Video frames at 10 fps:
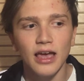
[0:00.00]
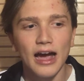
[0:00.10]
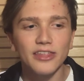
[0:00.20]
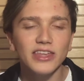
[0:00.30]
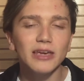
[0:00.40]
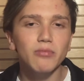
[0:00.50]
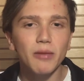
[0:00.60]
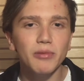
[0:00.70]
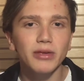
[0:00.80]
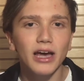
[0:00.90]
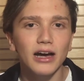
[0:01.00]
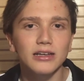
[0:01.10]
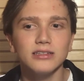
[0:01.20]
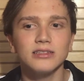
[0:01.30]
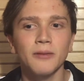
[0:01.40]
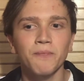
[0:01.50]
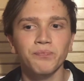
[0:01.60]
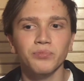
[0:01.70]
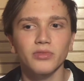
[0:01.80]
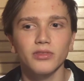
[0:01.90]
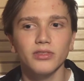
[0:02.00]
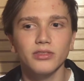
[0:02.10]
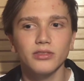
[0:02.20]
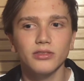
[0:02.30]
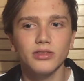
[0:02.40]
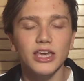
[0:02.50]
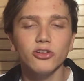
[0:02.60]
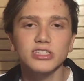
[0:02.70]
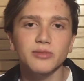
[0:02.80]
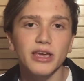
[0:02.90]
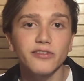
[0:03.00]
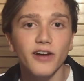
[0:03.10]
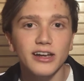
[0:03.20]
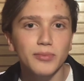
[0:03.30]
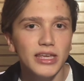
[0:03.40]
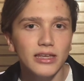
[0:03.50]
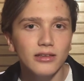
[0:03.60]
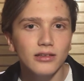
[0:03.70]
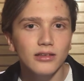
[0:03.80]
I think it might be because they used to make fun of me